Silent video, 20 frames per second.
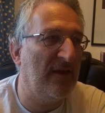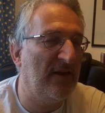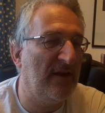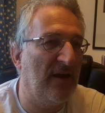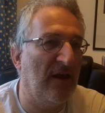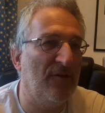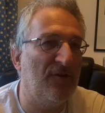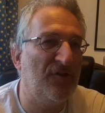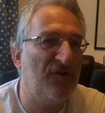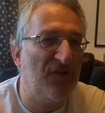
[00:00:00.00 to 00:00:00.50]
You
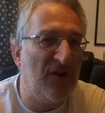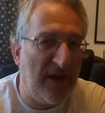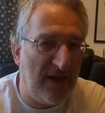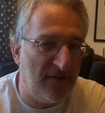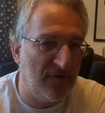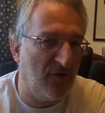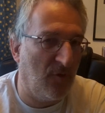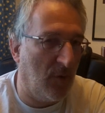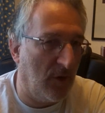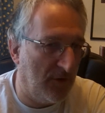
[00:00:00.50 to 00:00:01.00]
know,
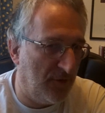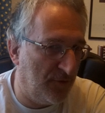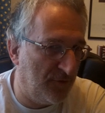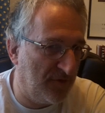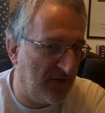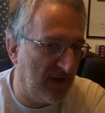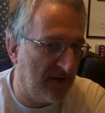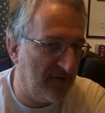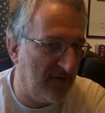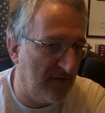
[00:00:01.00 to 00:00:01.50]
she is the one
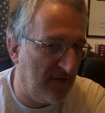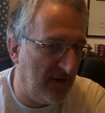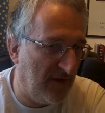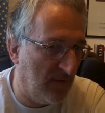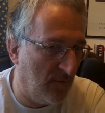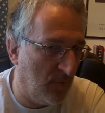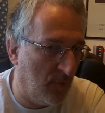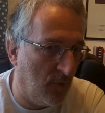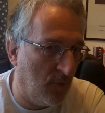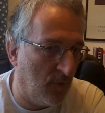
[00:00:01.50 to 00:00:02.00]
who's getting the
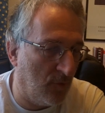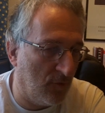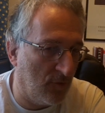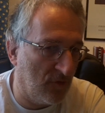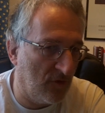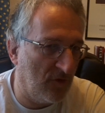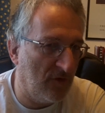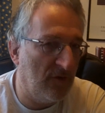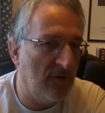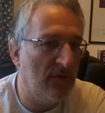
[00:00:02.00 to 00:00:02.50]

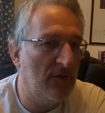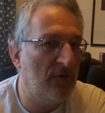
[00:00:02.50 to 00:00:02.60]
award,